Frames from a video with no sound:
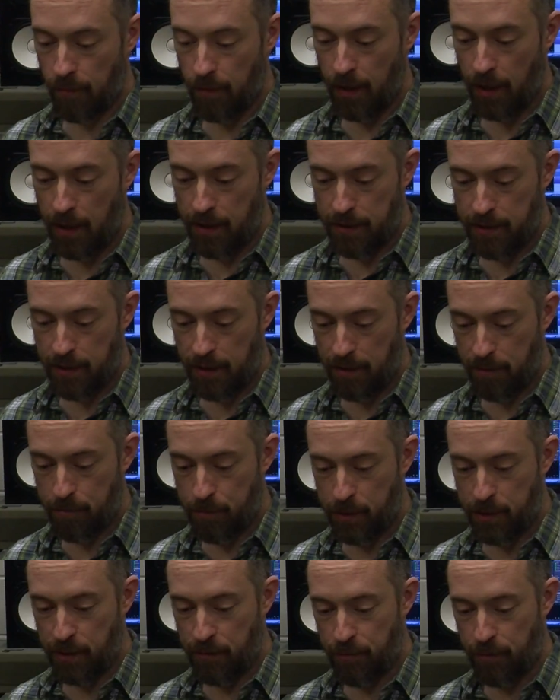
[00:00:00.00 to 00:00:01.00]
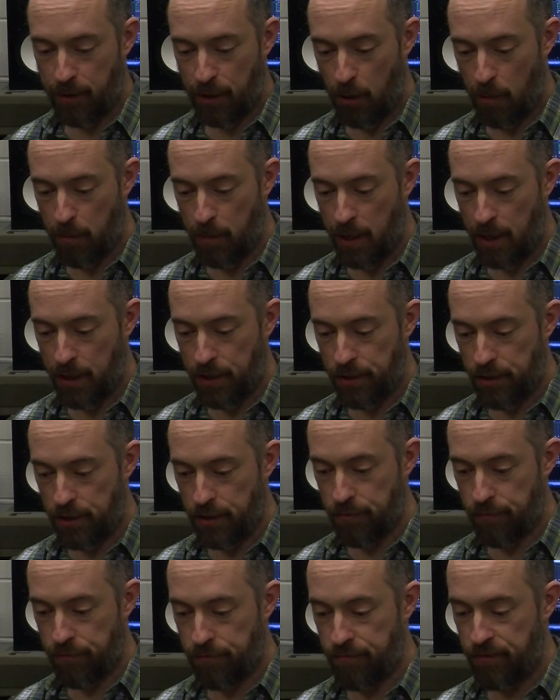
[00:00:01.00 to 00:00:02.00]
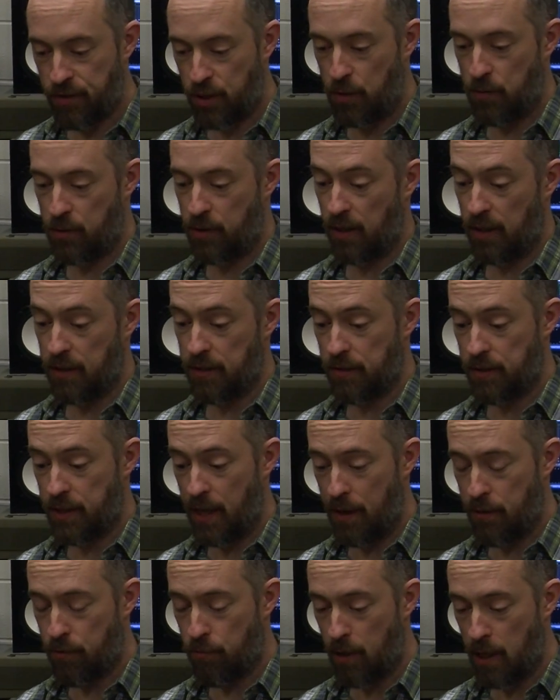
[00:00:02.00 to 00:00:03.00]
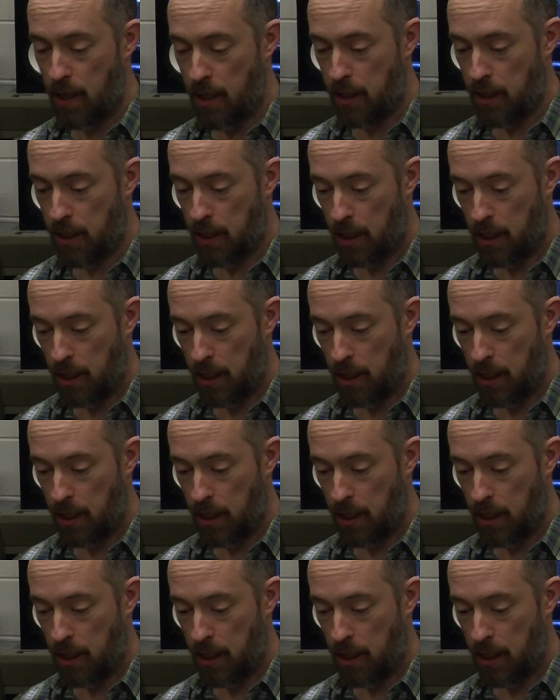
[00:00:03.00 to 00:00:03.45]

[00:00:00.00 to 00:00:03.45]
It's sort of a combination of two kinds of sound, really.